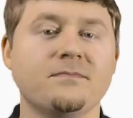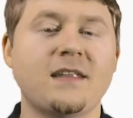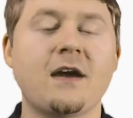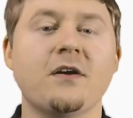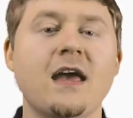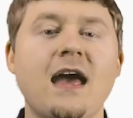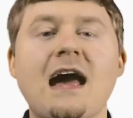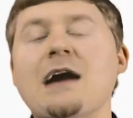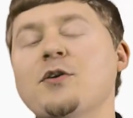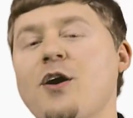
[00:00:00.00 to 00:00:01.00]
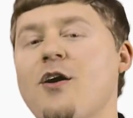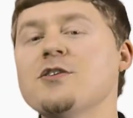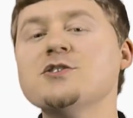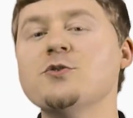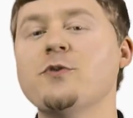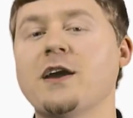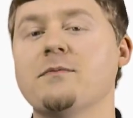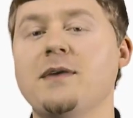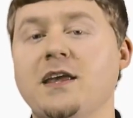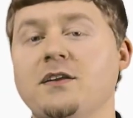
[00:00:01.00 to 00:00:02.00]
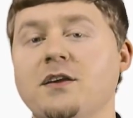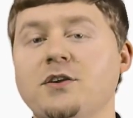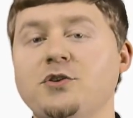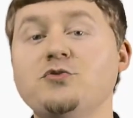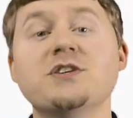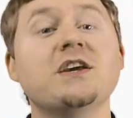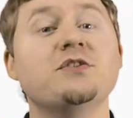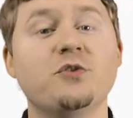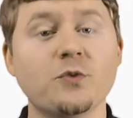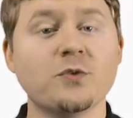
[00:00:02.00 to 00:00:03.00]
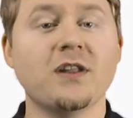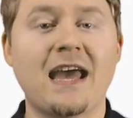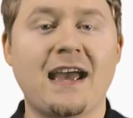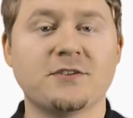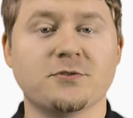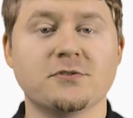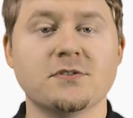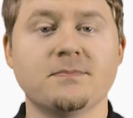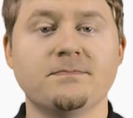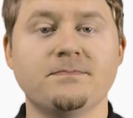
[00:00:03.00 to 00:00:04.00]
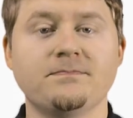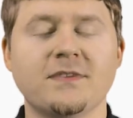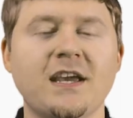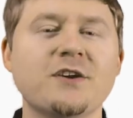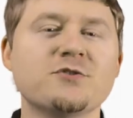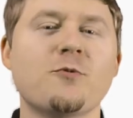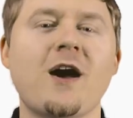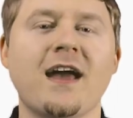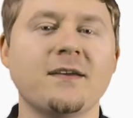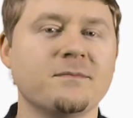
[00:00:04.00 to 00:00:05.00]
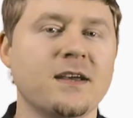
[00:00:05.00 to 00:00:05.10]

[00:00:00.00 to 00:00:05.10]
Now, I would also recommend using dual axles. Here's why.